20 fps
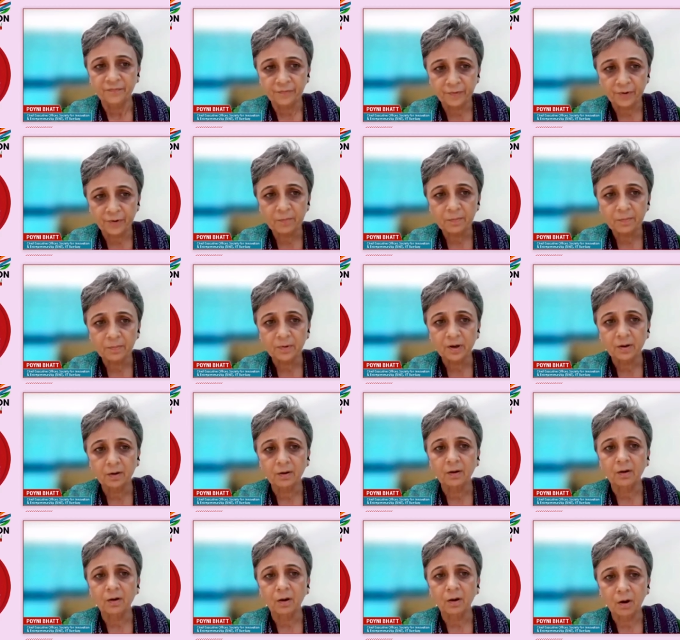From
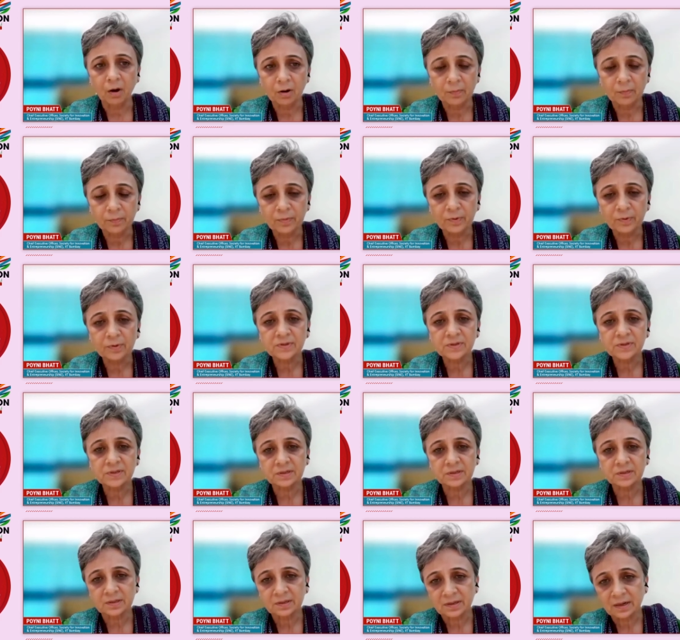
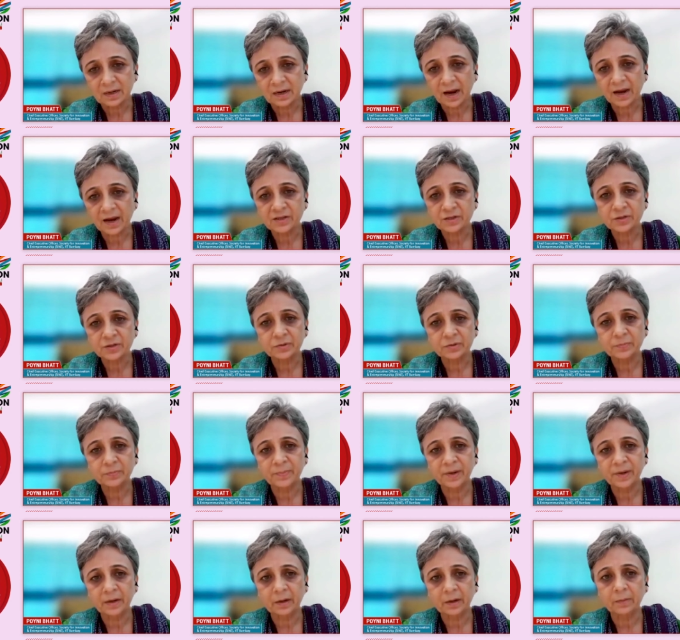almost crash to
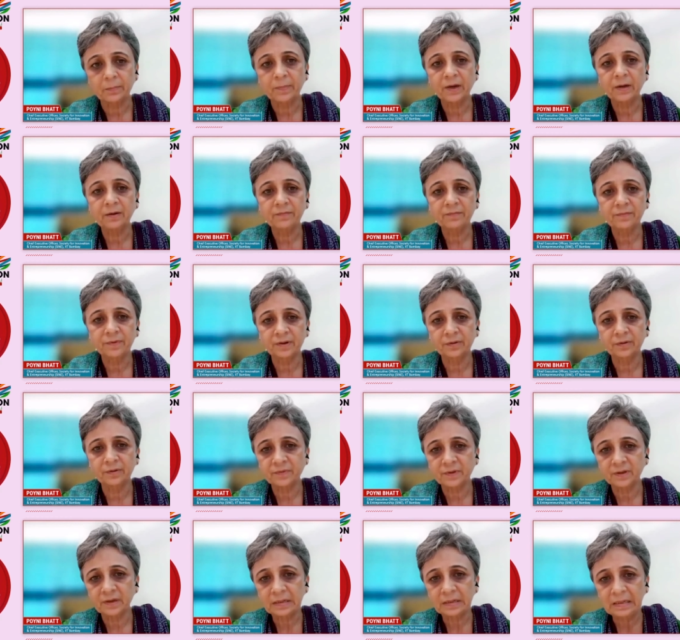becoming one
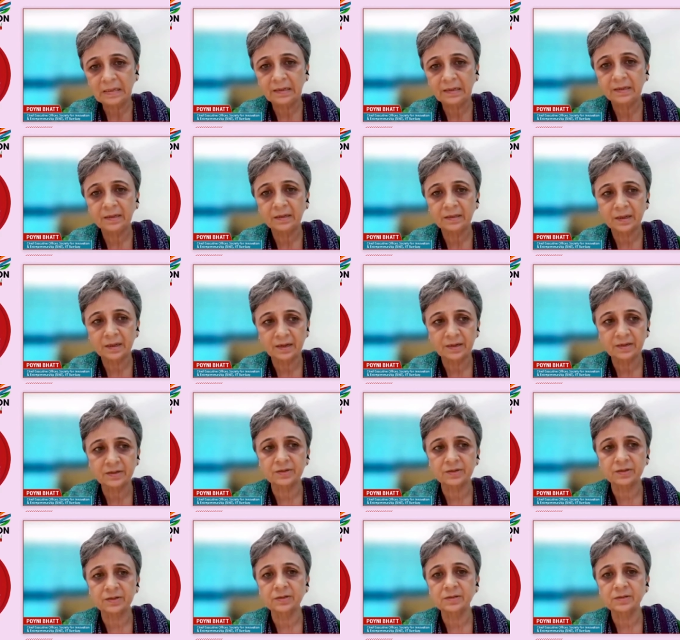of the leading
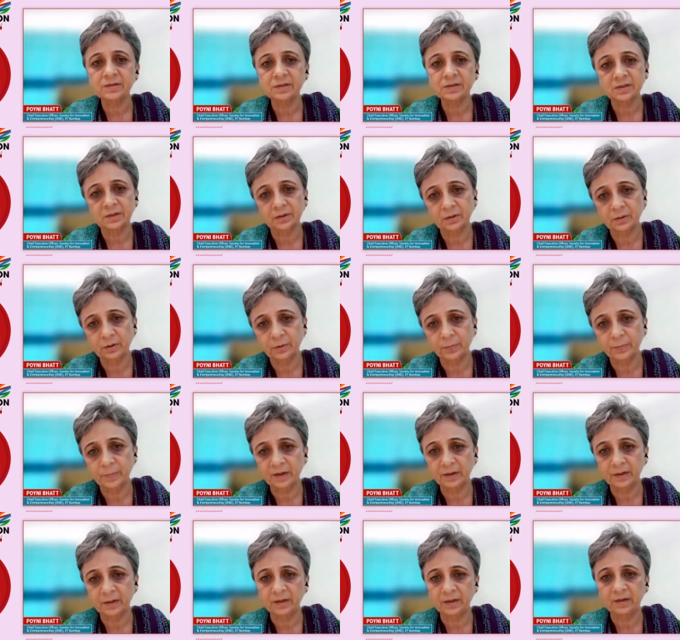nations
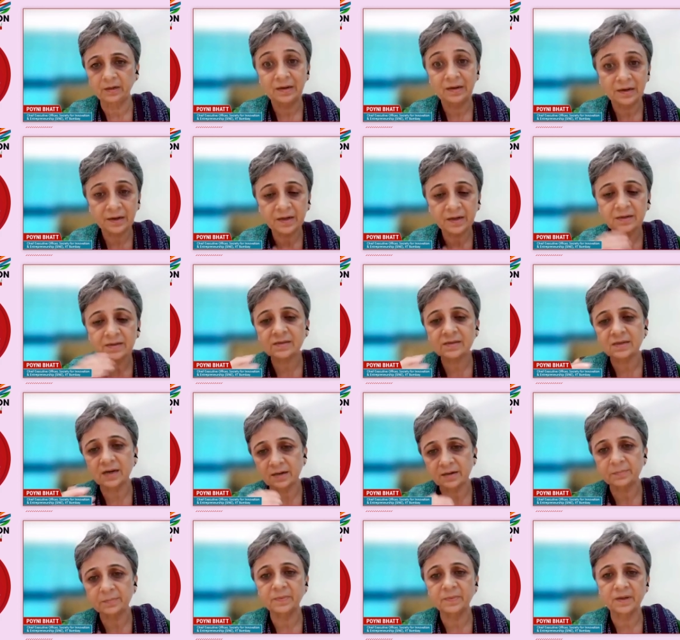globally, leading
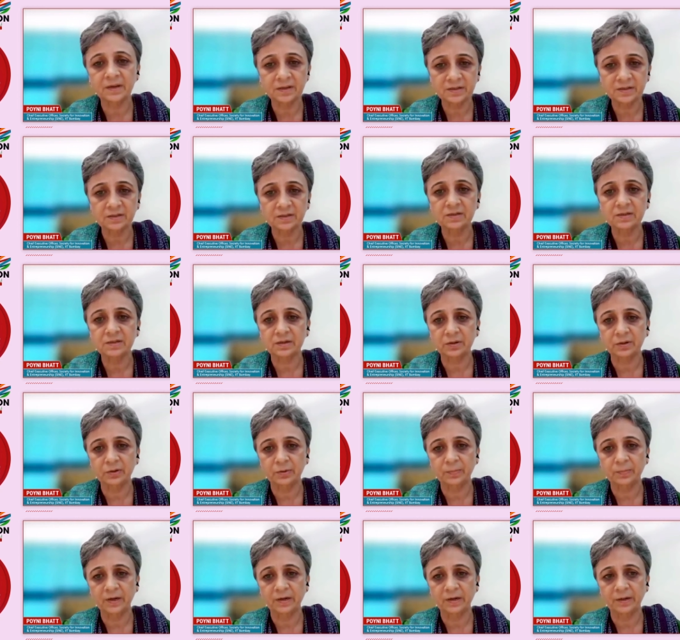startup nations
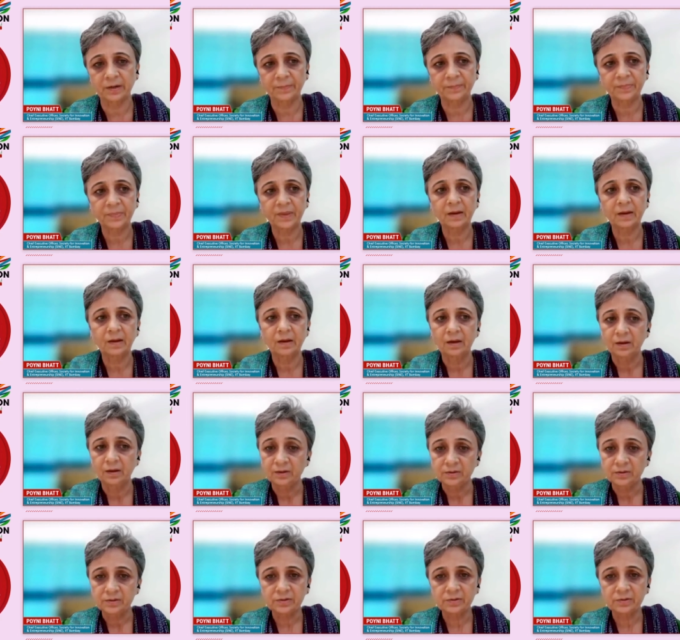globally.
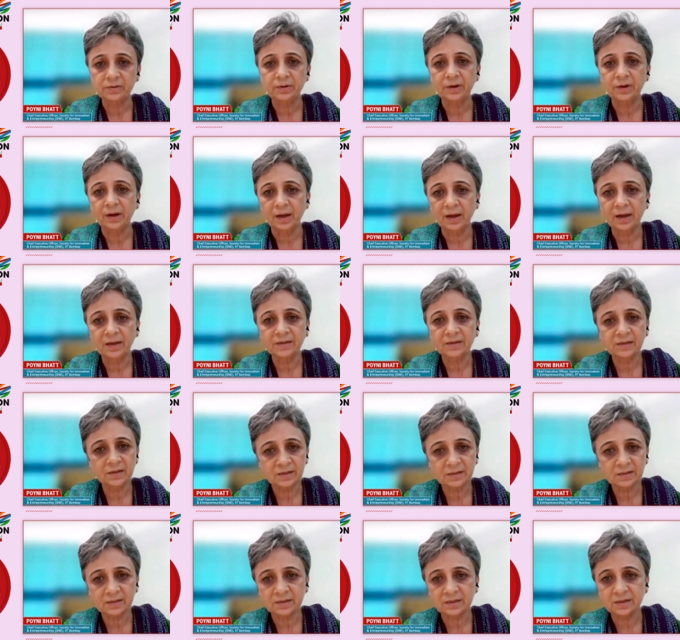So as
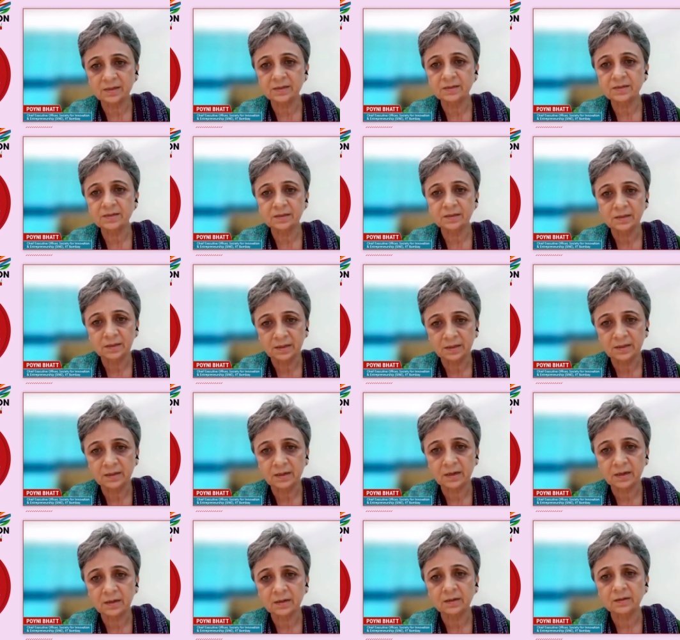it stands,
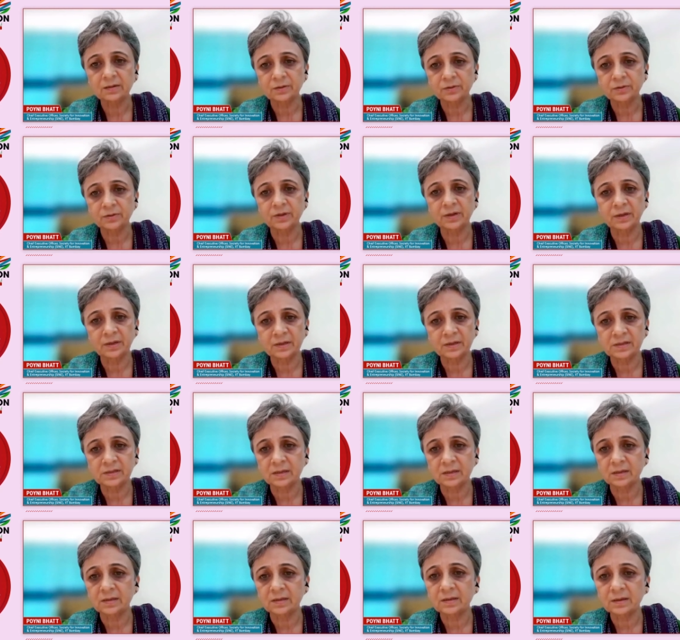India today is
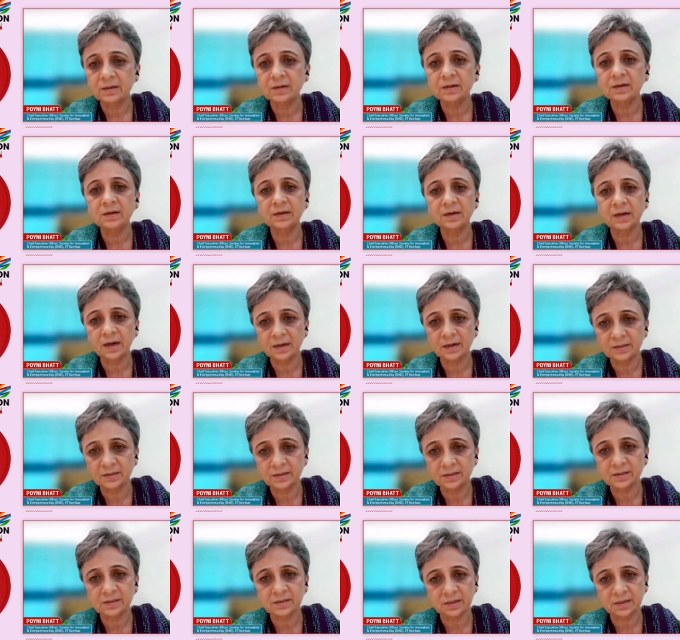the third
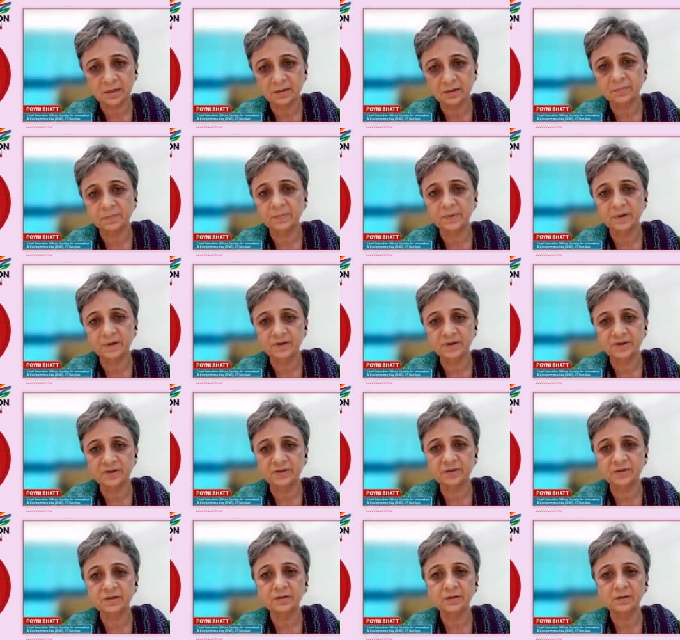largest startup
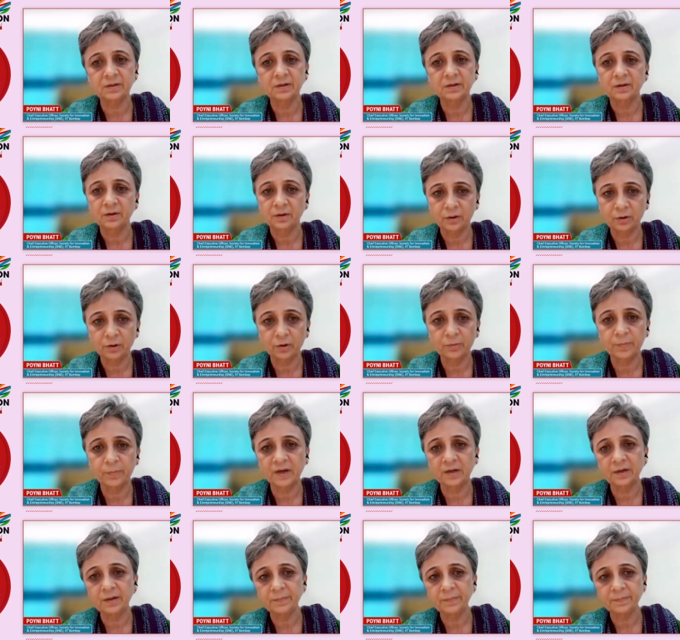nation
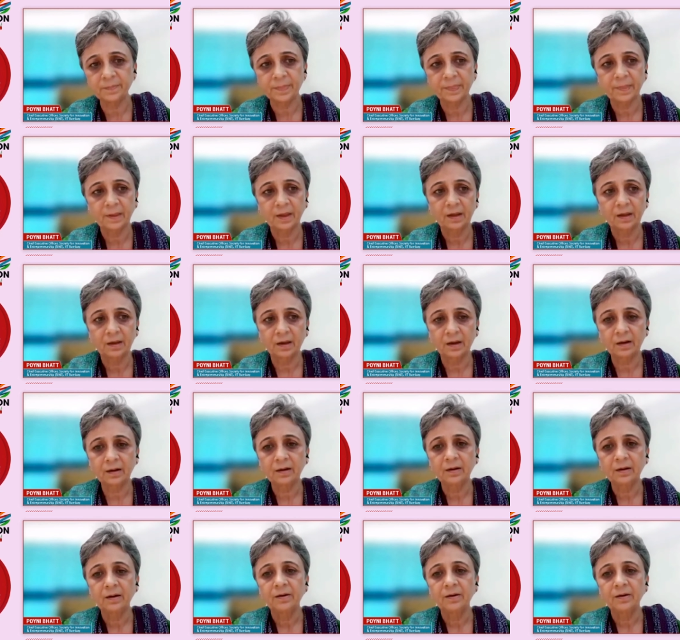globally. Yeah.